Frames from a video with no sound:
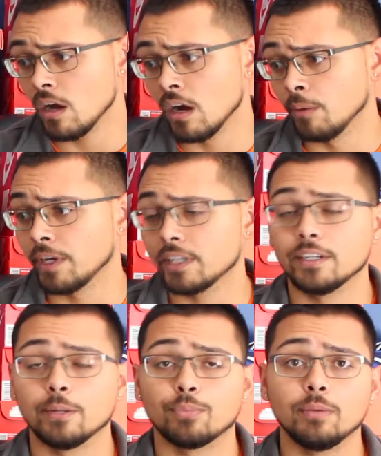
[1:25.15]
like I
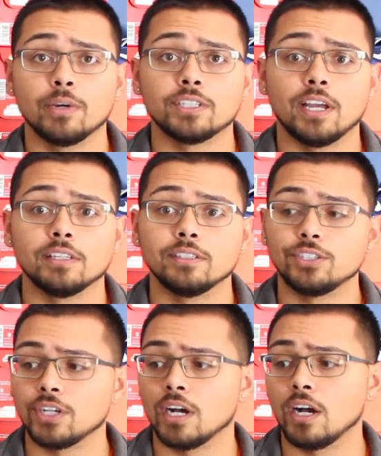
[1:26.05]
said, it pretty much has the
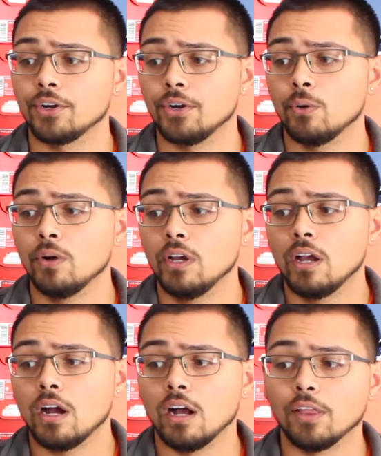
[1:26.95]
Chicago
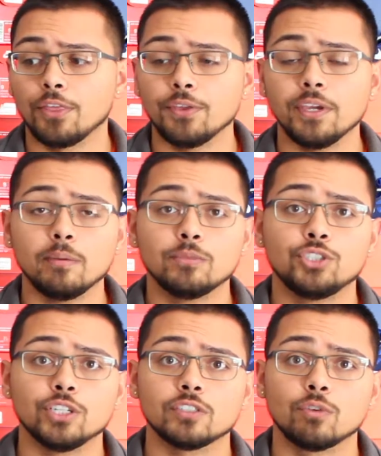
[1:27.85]
theme
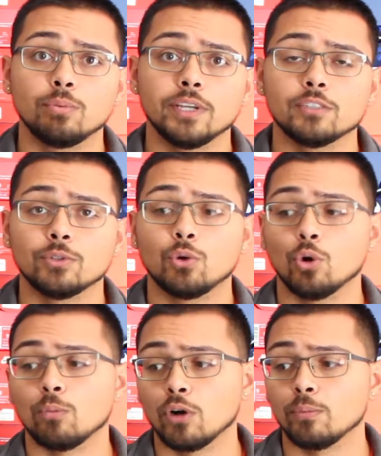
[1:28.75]
just replaced with
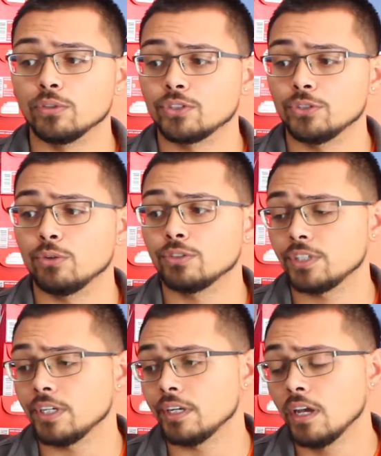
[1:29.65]
Court Purple. So you'll
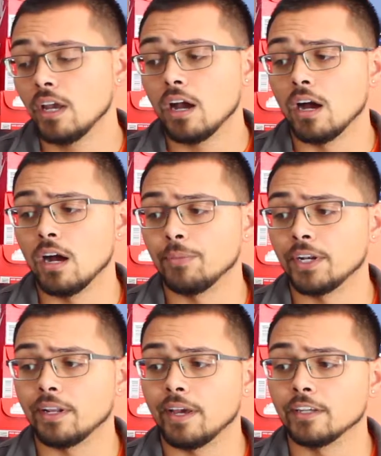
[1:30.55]
see
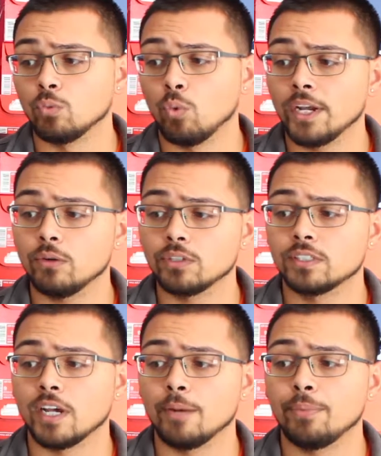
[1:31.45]
that it has white on the
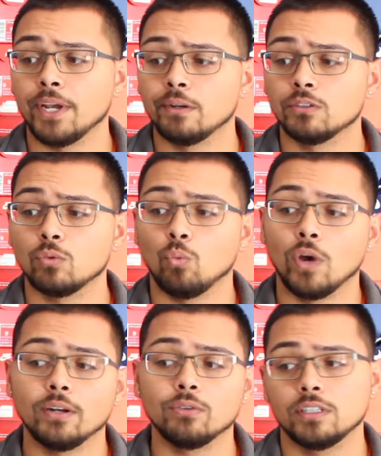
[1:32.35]
side panels,
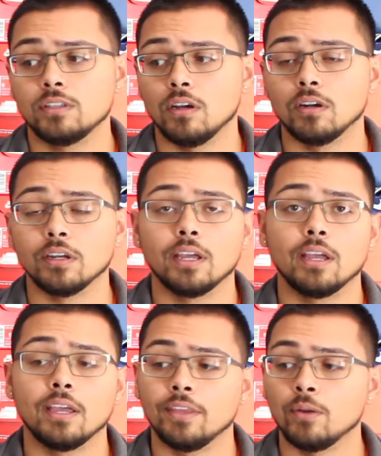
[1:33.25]
white on the tongue,
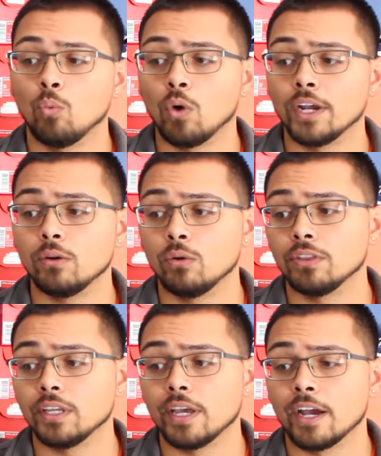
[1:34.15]
and then white
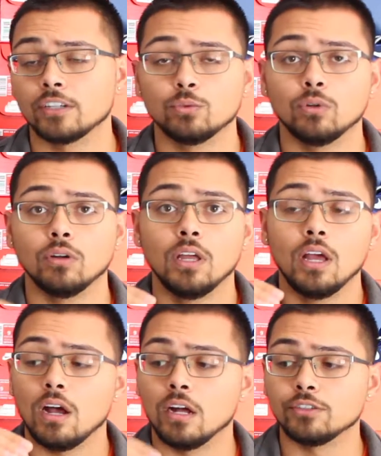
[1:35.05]
on the actual
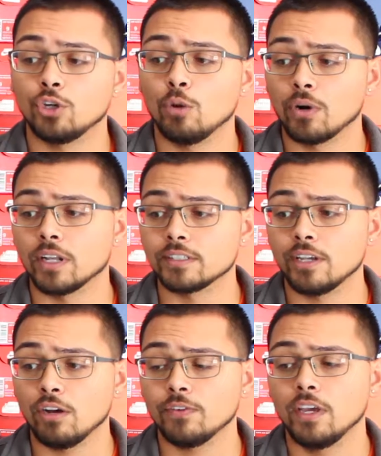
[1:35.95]
toe part
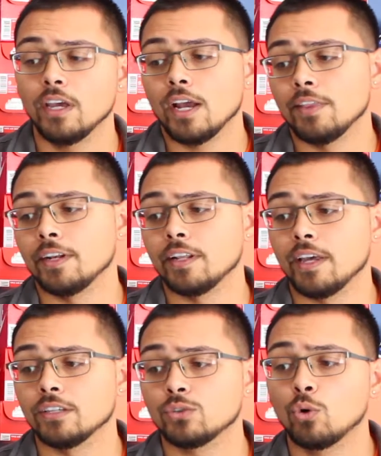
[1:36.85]
itself. And then it
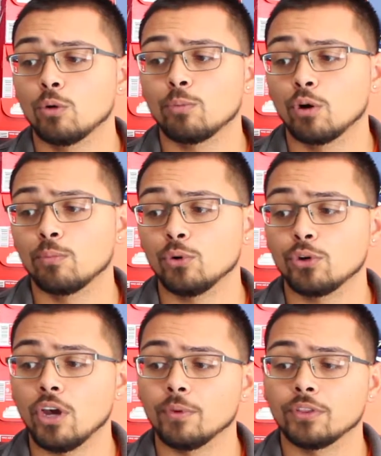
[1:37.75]
has Court Purple
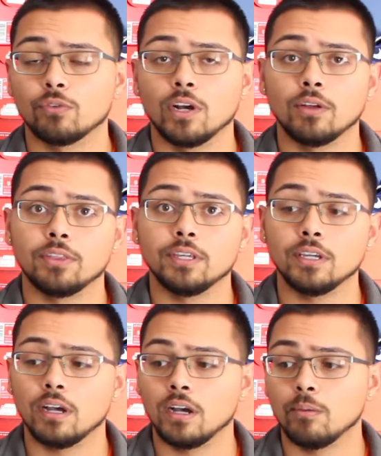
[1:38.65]
going throughout the